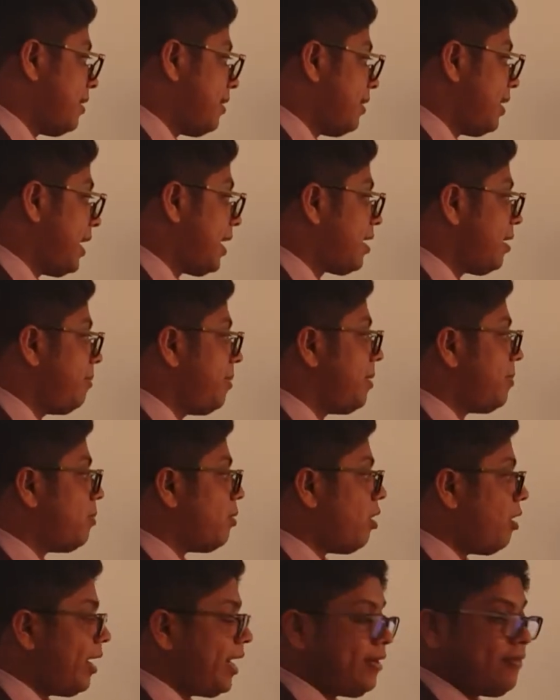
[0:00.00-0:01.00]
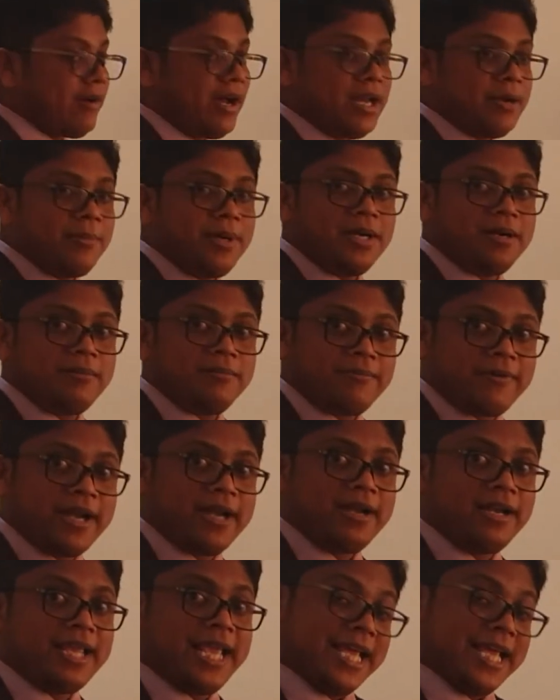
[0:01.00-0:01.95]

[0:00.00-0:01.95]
it will be more environmental friendly.